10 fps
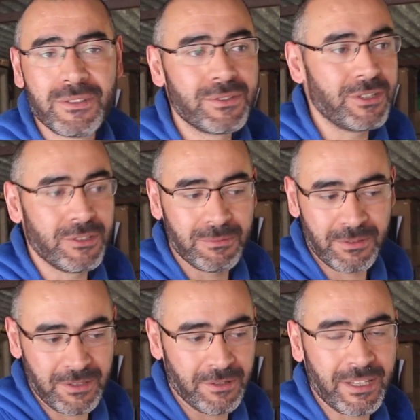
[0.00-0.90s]
YouTube,
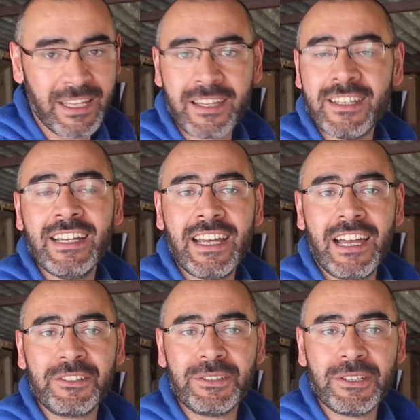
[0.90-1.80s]
yes, doing it,
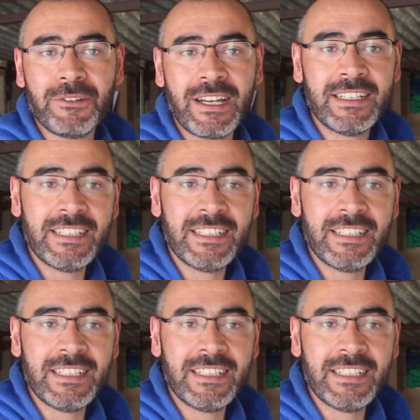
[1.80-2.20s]
how to do it,